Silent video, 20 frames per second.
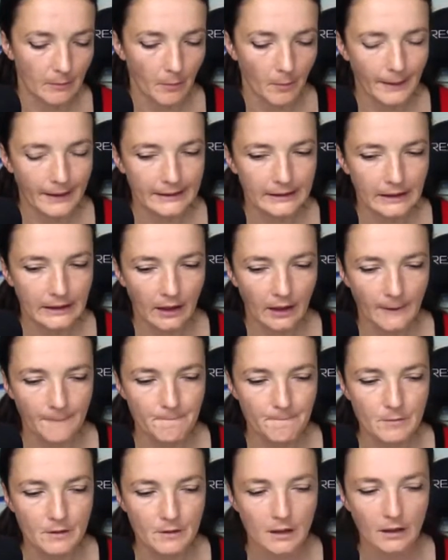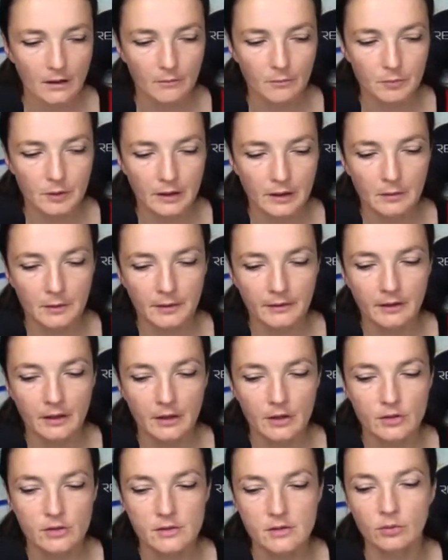But the
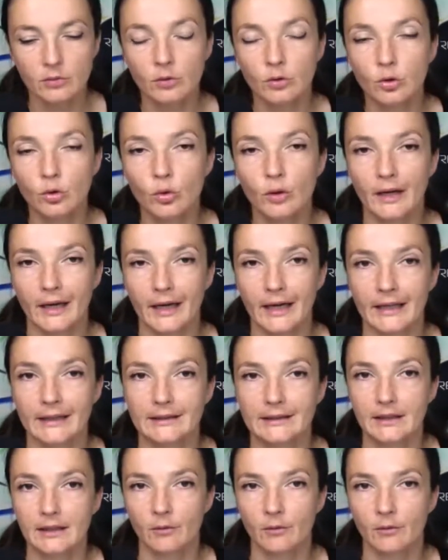things to look at